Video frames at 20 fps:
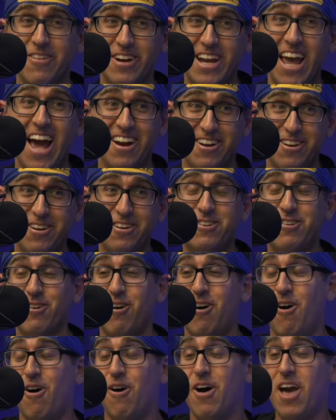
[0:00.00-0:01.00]
Yeah, good
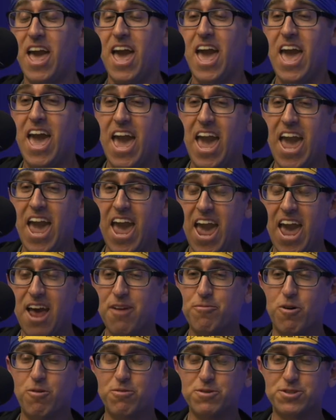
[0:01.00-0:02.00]
call.
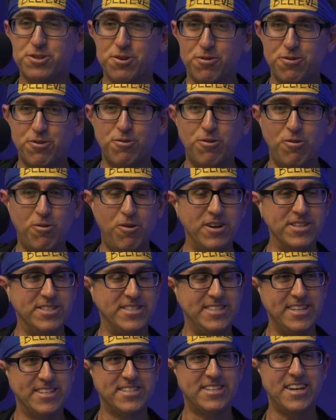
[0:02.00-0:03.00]
And what was so cool
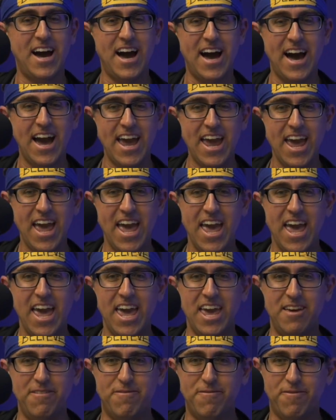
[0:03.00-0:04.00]
was this guy,
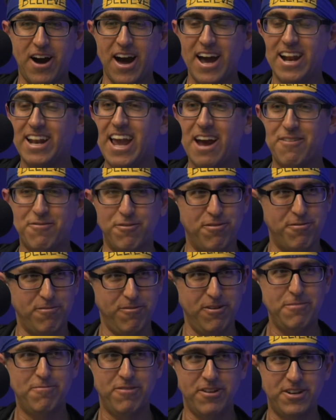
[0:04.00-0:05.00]
he finally, after
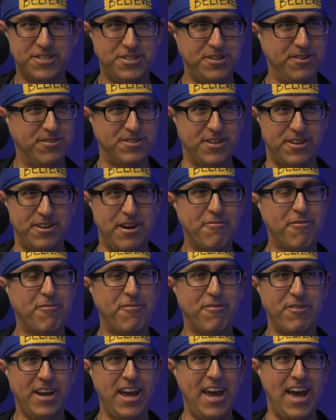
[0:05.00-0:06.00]
3+ years, I'll never
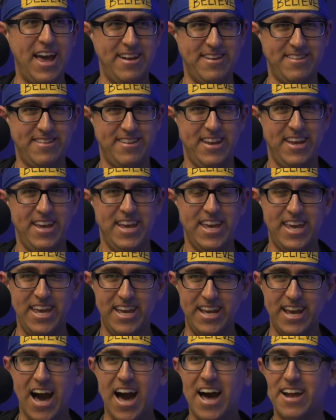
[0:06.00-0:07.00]
forget,
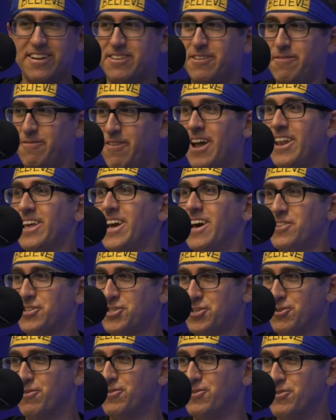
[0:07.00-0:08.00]
he finally got the
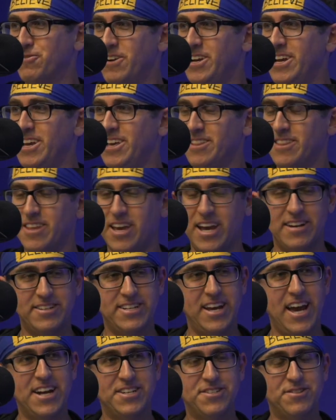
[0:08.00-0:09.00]
surgery. They
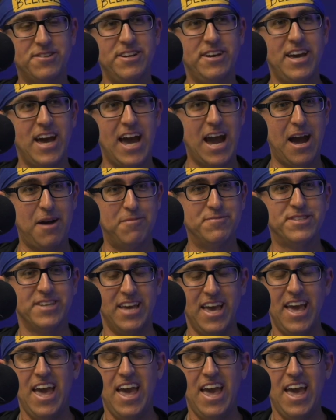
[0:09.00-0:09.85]
attached the abs.